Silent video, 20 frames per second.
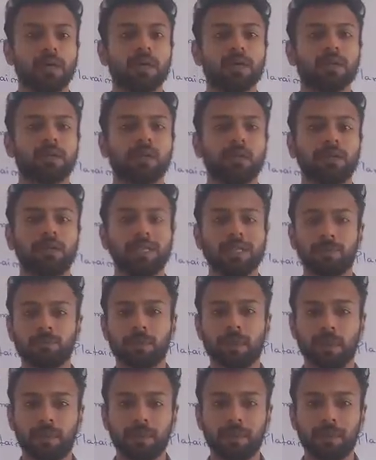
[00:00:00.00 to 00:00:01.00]
So these
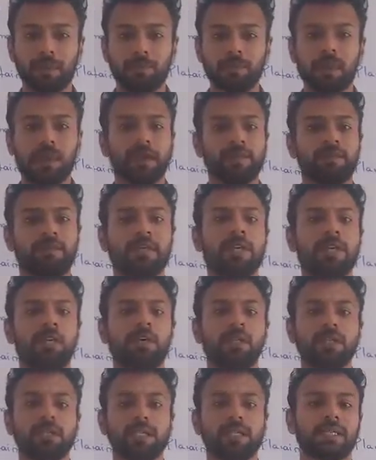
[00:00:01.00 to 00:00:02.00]
problem we
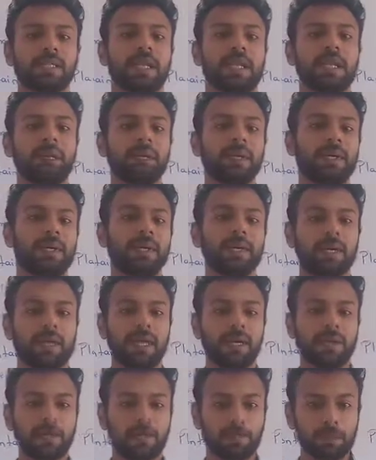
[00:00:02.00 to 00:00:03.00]
cannot just eliminate
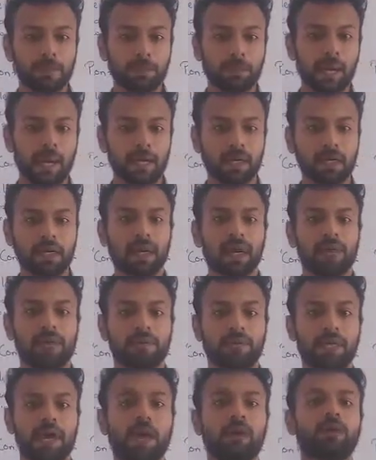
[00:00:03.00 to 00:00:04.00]
at our part,
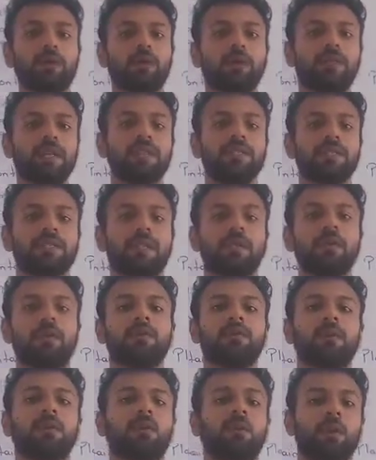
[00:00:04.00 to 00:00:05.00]
we have to give some
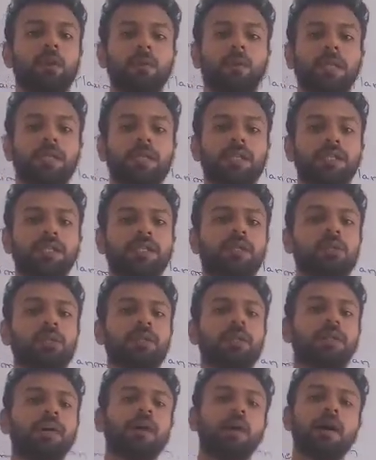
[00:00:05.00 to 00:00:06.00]
of the documentation
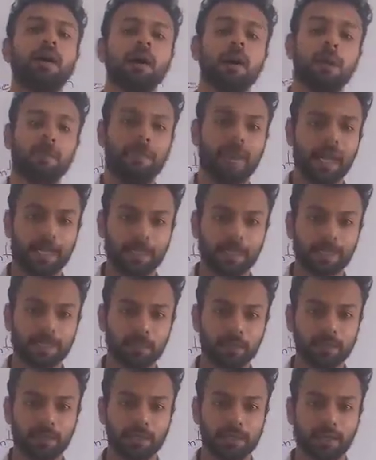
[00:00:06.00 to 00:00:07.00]
to the parent
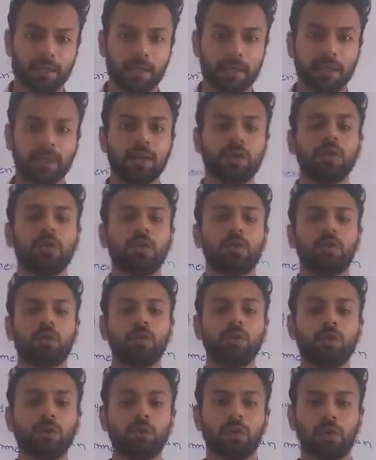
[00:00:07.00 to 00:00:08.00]
company
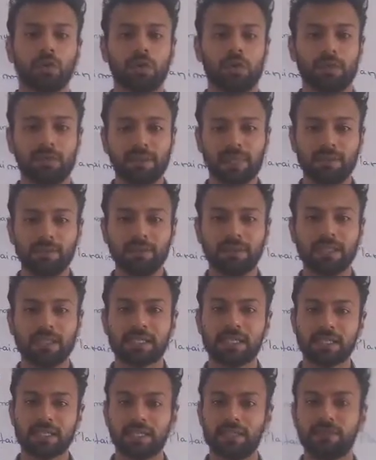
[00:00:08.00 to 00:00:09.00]
to give the
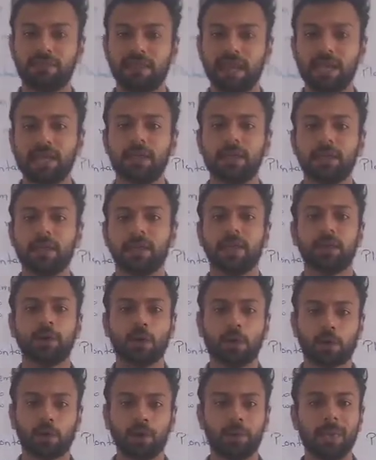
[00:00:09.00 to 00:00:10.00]
justified
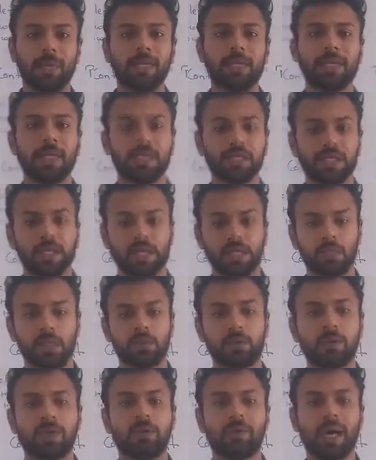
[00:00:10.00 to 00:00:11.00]
documentation
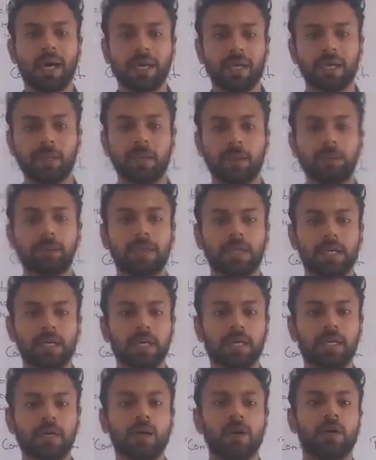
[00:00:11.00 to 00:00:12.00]
to the parent
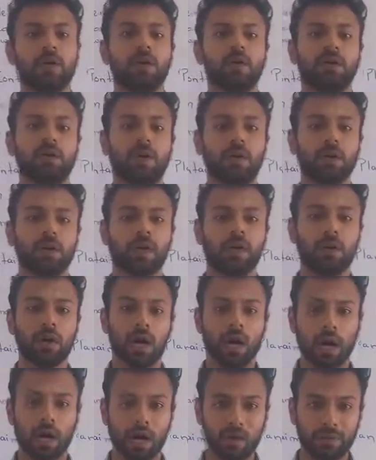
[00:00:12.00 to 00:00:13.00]
company for
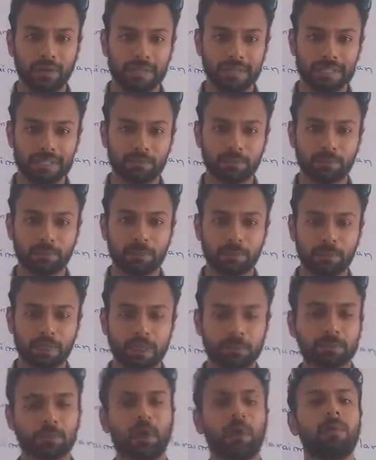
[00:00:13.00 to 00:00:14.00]
how it is
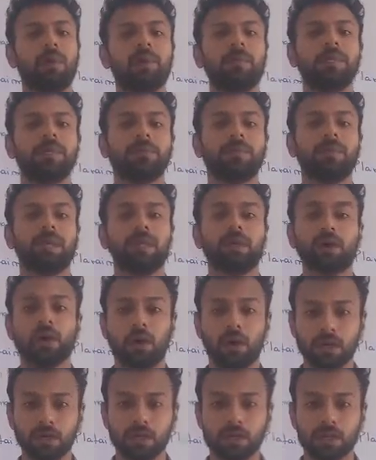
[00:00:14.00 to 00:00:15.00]
this problem is being
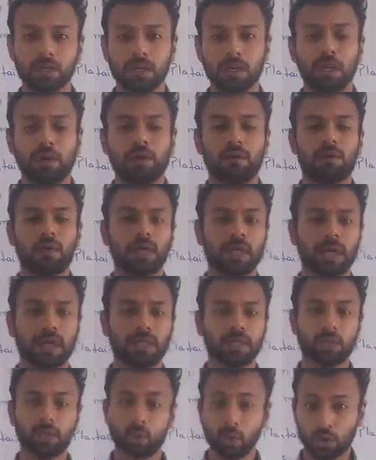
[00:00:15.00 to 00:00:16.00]
caused, what
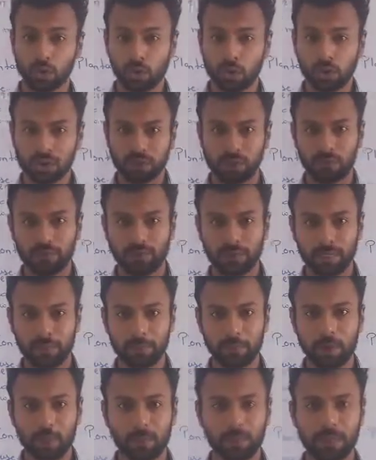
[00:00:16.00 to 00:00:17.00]
are the root cause of that
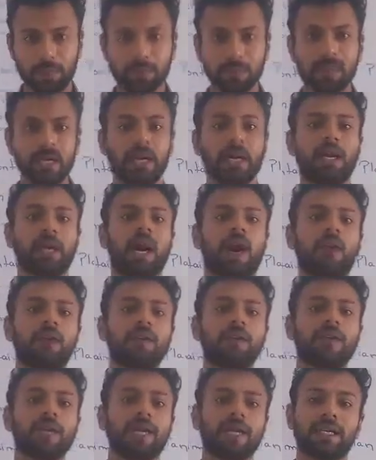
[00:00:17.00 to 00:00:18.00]
problem and
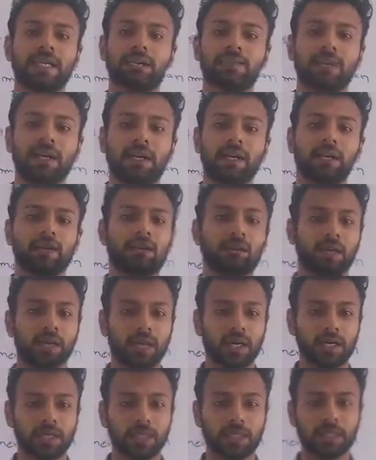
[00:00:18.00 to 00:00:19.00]
how we rectified, what
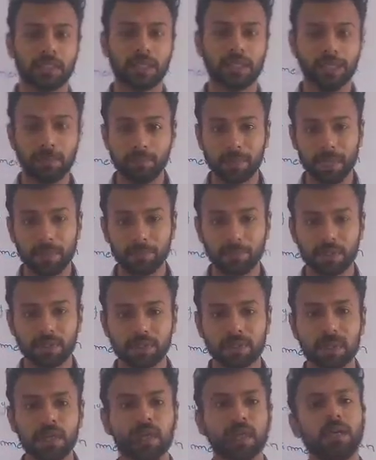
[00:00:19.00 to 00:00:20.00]
are the team
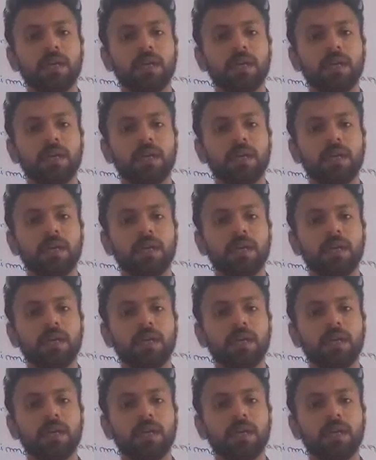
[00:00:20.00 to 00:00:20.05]
members.